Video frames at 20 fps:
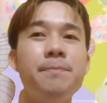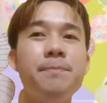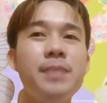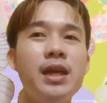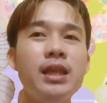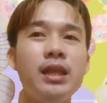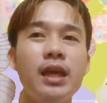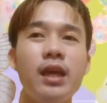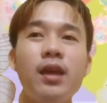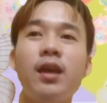
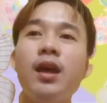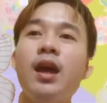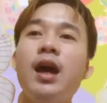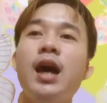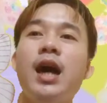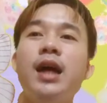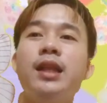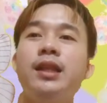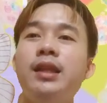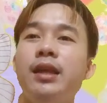
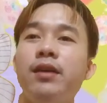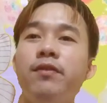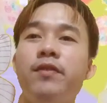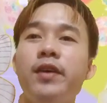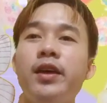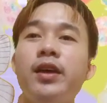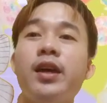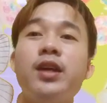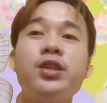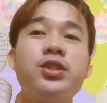meaning
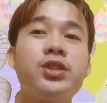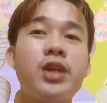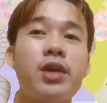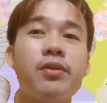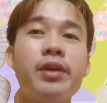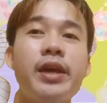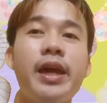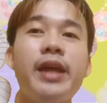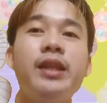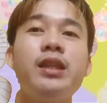living and
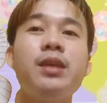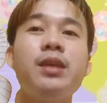sharing